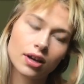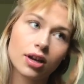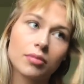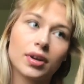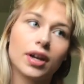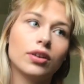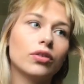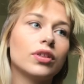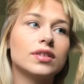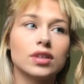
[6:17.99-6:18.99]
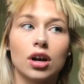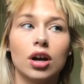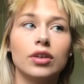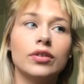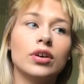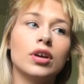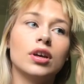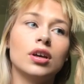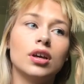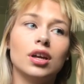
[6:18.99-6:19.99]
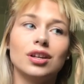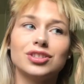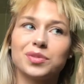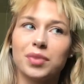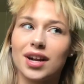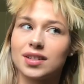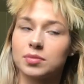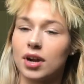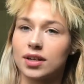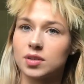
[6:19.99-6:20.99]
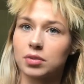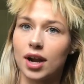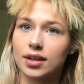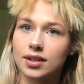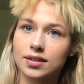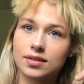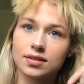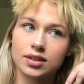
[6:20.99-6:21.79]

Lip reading: And I know these are hard, and it's just practice, practice, practice.